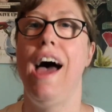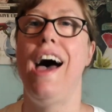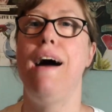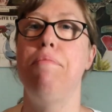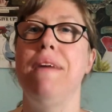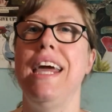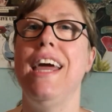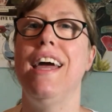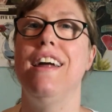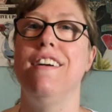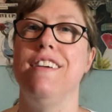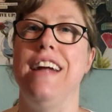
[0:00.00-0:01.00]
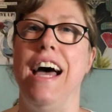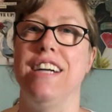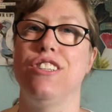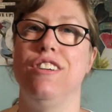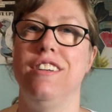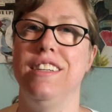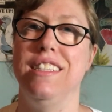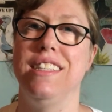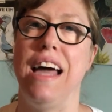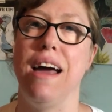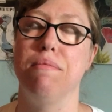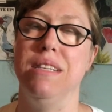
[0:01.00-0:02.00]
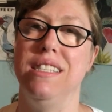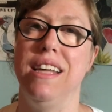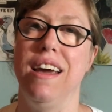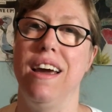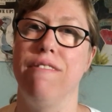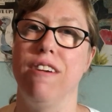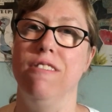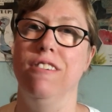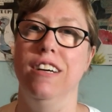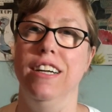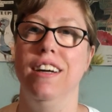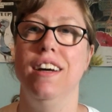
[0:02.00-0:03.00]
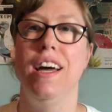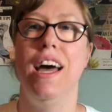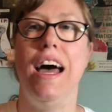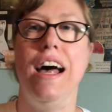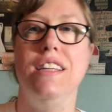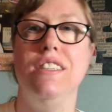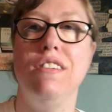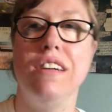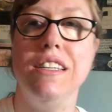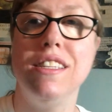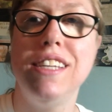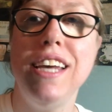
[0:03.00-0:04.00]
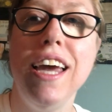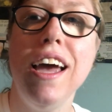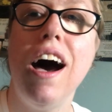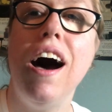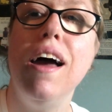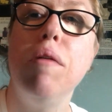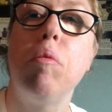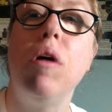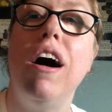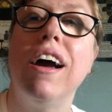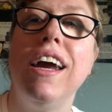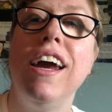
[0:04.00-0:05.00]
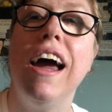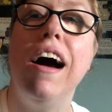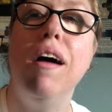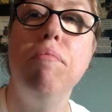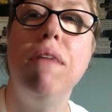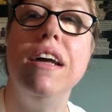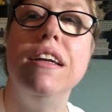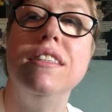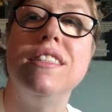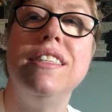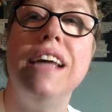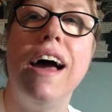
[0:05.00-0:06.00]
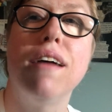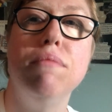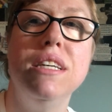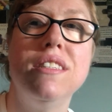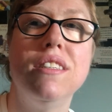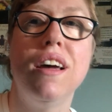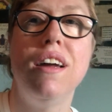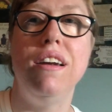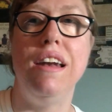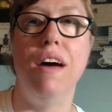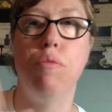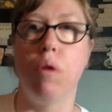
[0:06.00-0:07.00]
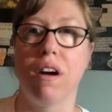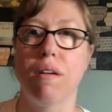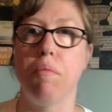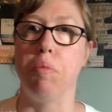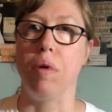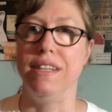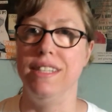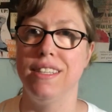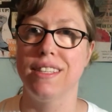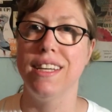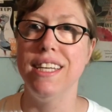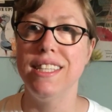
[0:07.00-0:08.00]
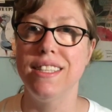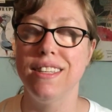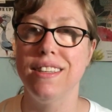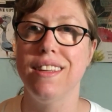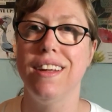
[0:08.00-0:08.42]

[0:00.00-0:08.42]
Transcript: Happy International Nystagmus Day, everyone. As you can see, I am rocking out my Nystagmus Network bracelets,